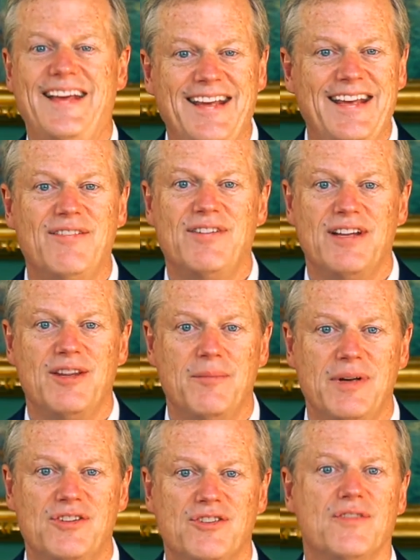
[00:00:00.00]
even in the
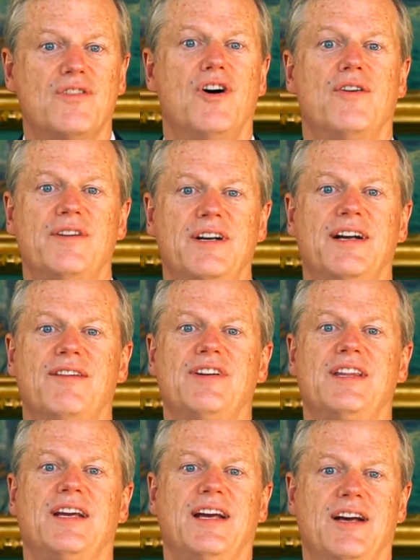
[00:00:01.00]
midst of COVID and
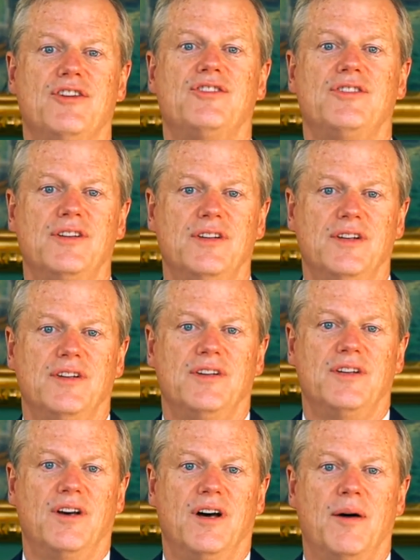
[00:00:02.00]
everything else,
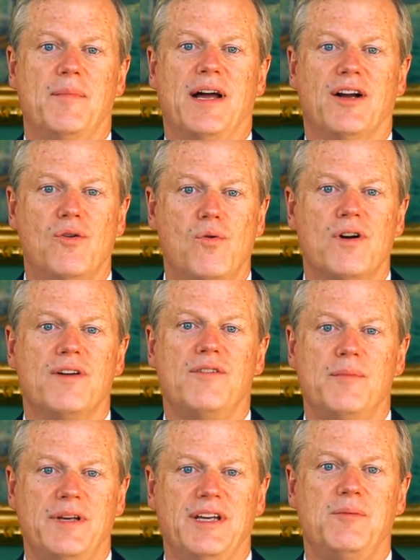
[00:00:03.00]
about
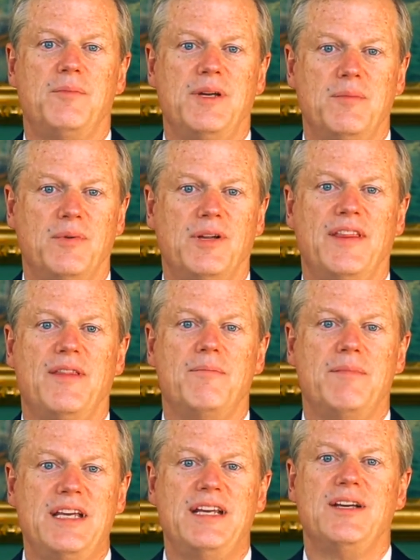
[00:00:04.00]
250,000 people, and the
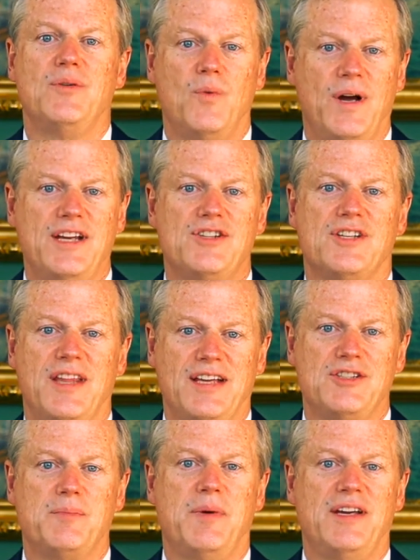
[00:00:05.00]
median wage in that
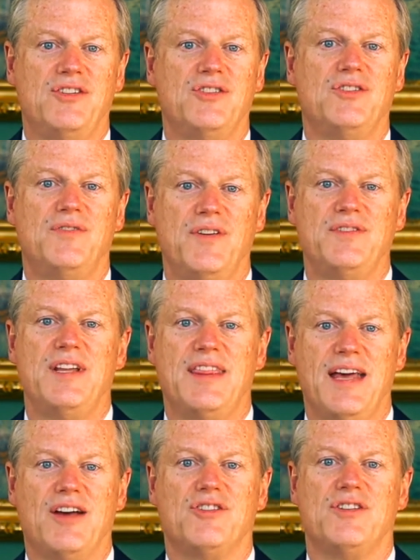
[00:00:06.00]
space is
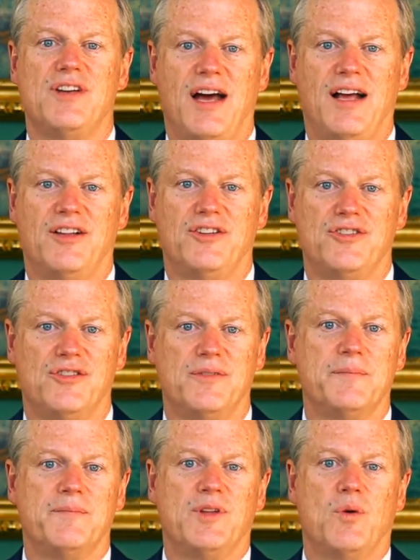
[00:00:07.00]
$50,000.
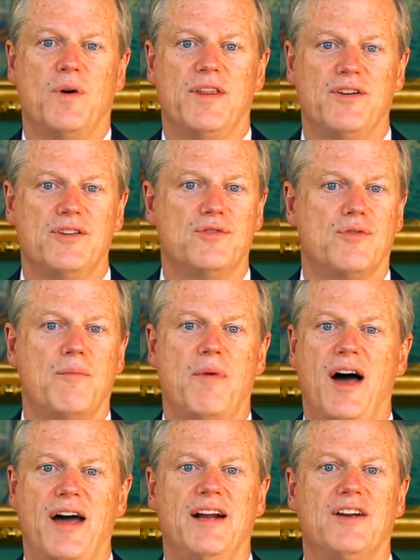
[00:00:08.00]
Whether it's
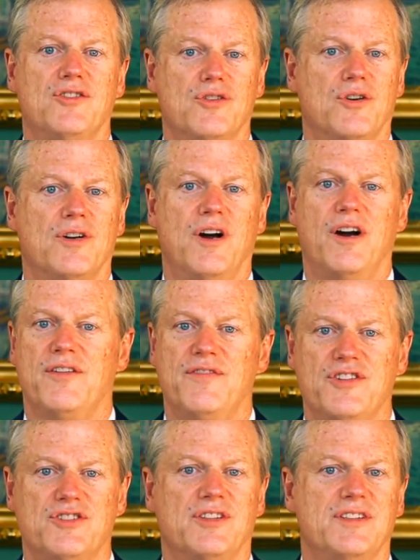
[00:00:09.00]
robotics or
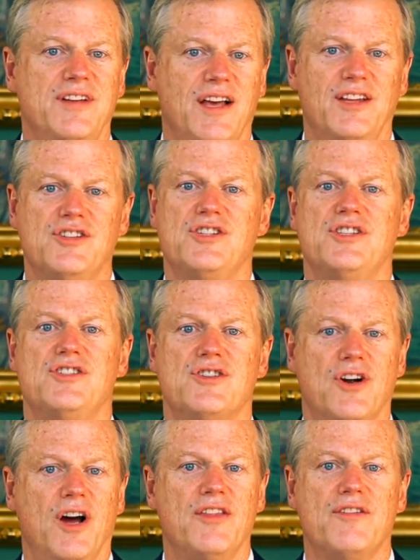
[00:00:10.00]
artificial intelligence
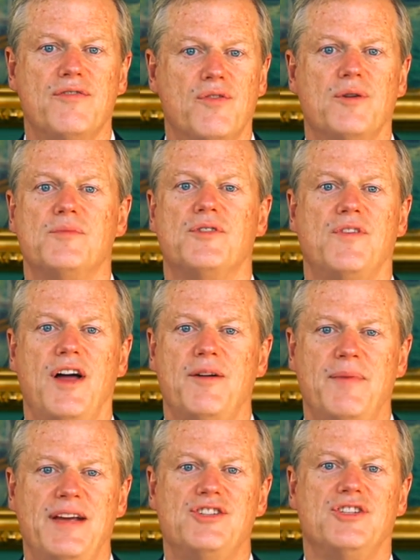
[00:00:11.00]
or other forms of
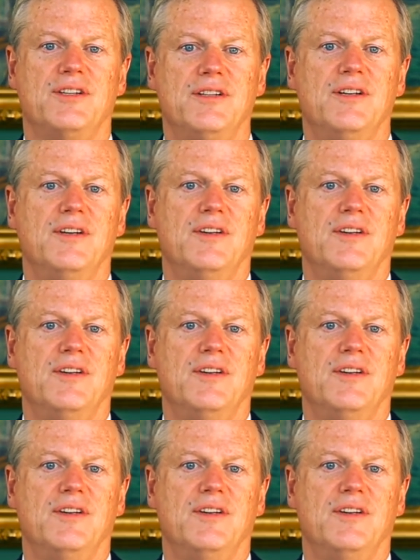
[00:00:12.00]
automation